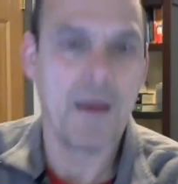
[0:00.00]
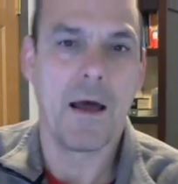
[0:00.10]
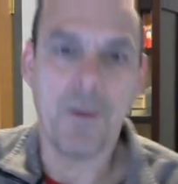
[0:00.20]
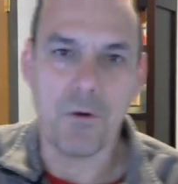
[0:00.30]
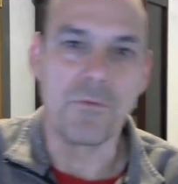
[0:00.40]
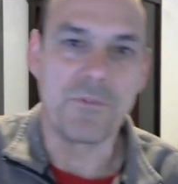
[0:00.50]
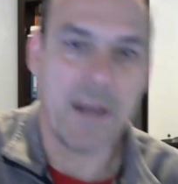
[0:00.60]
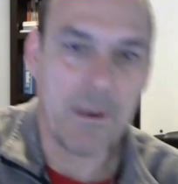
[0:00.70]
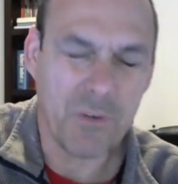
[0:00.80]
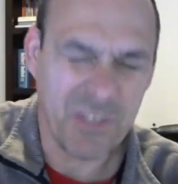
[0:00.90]
Hello,
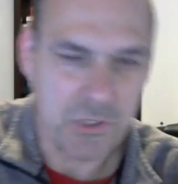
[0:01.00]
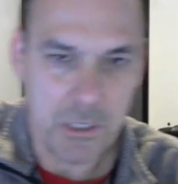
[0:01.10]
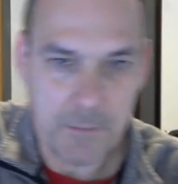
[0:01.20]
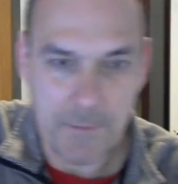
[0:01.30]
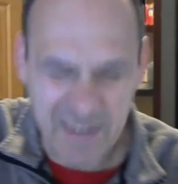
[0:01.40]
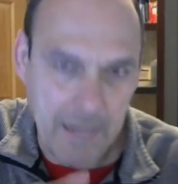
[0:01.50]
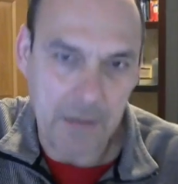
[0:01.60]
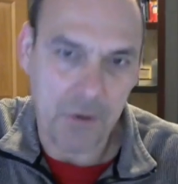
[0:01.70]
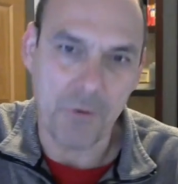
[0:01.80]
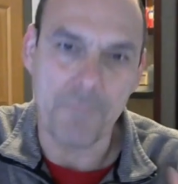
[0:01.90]
today we're going to talk about how to
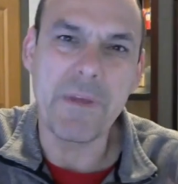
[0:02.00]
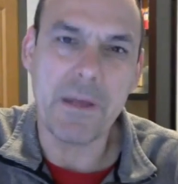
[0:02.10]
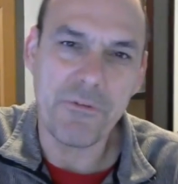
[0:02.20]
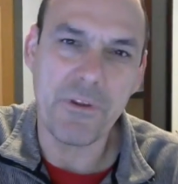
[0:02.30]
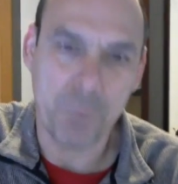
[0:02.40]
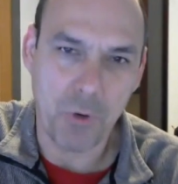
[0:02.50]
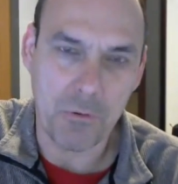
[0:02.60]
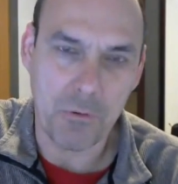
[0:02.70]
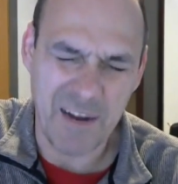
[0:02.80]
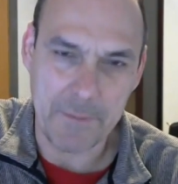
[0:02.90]
learn PLC
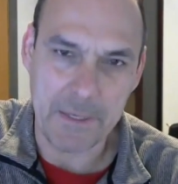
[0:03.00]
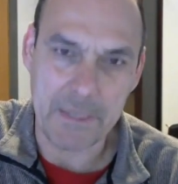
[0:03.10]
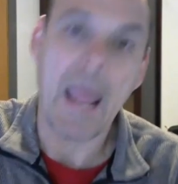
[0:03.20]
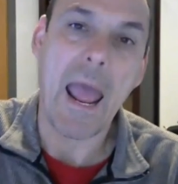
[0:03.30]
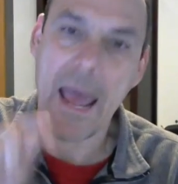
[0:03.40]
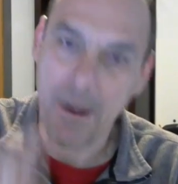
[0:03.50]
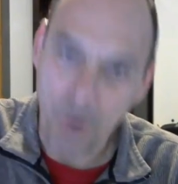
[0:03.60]
programming at